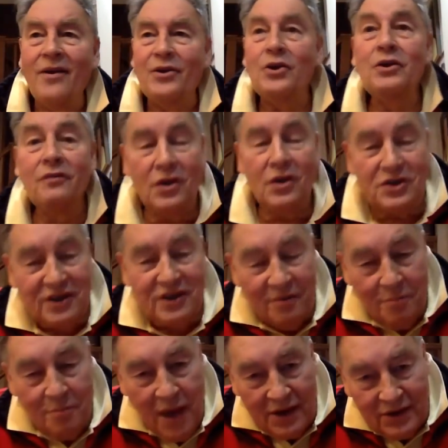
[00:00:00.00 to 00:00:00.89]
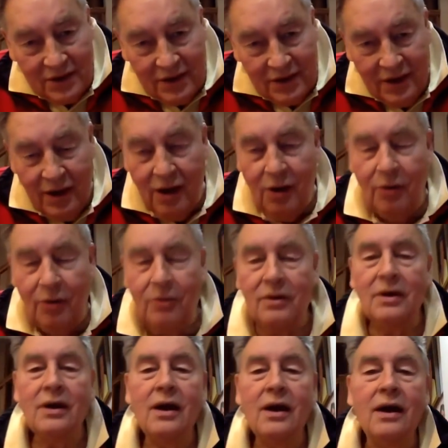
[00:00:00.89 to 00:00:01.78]
University of
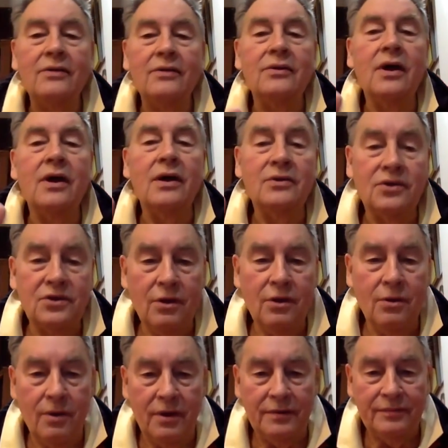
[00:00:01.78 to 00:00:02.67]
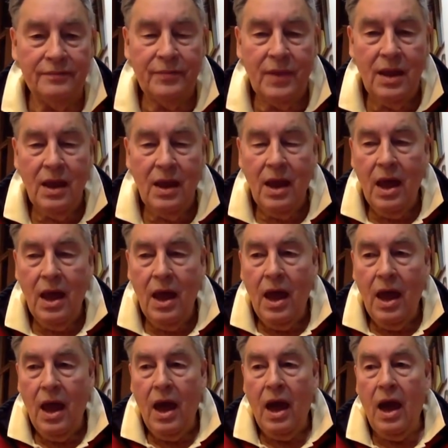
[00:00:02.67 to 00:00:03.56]
Mexico, and so on.
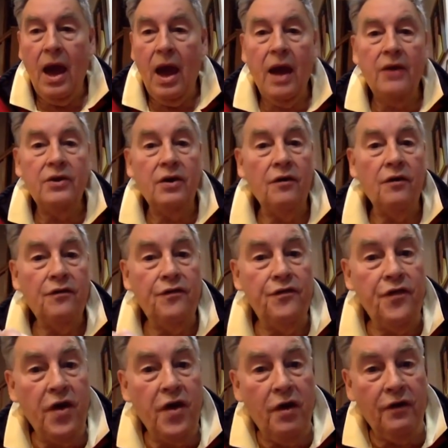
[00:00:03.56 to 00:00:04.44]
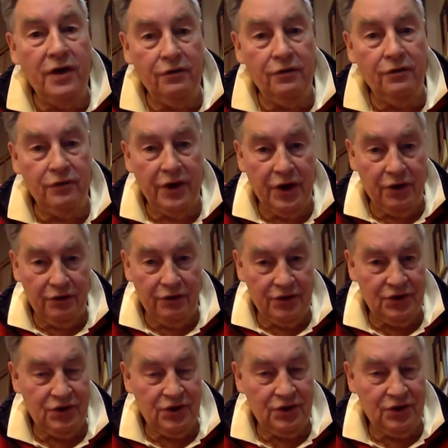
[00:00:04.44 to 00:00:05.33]
And very
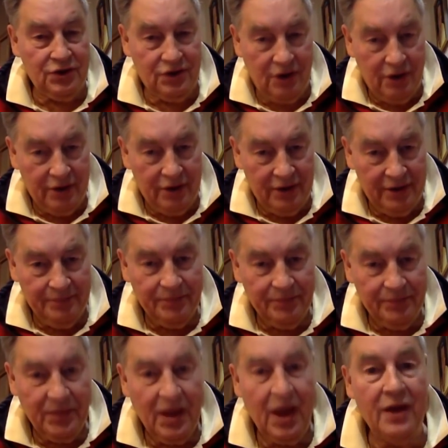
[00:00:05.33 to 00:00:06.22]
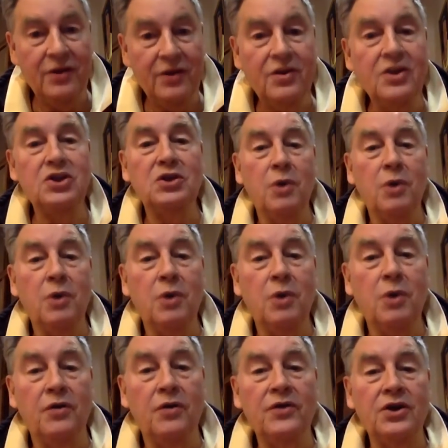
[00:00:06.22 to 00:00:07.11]
rigorous study. And this is
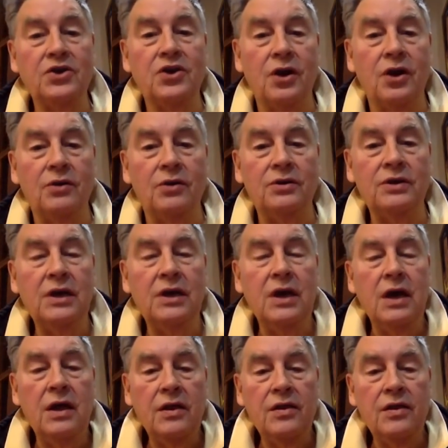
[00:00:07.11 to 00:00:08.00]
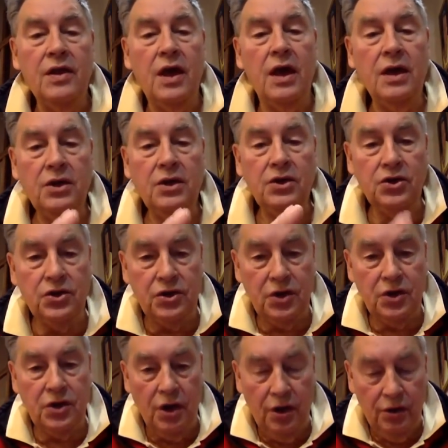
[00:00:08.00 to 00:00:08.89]
what they showed. They
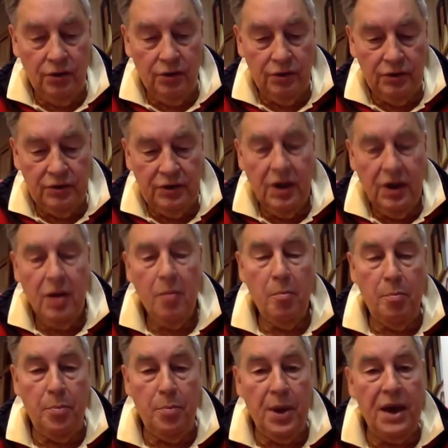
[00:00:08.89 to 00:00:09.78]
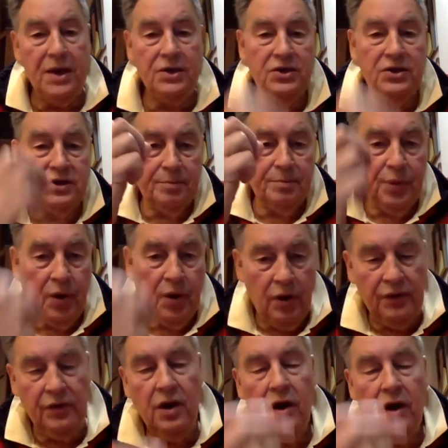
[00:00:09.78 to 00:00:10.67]
showed, based
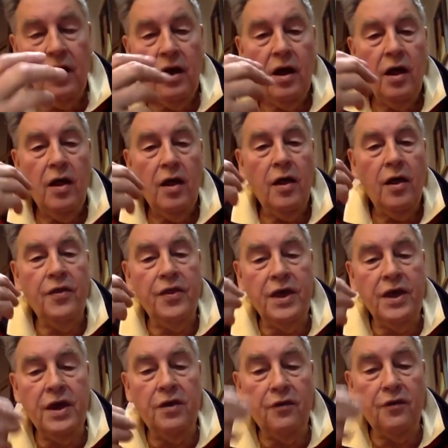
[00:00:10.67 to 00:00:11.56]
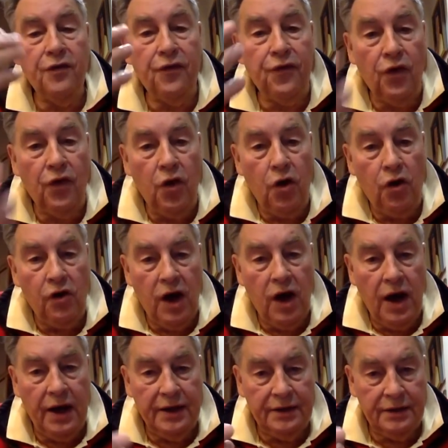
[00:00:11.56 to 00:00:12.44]
upon the
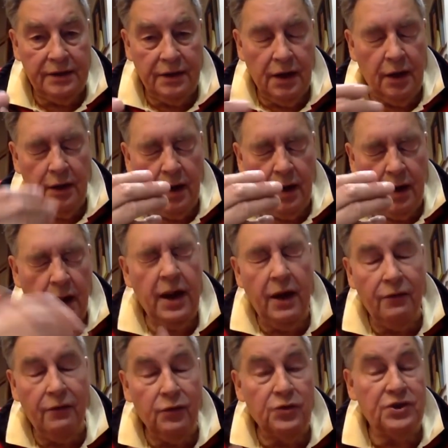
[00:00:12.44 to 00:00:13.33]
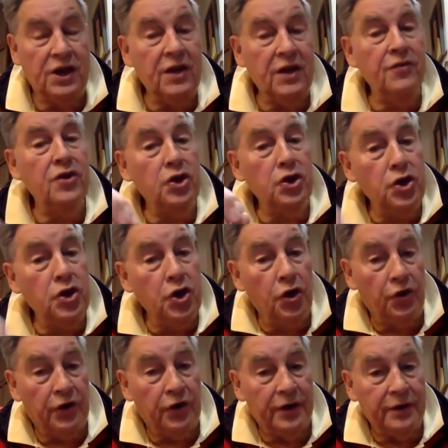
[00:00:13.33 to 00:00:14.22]
fluoride levels in the
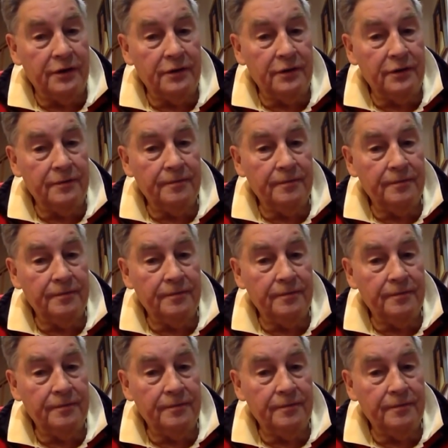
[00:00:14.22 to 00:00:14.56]
urine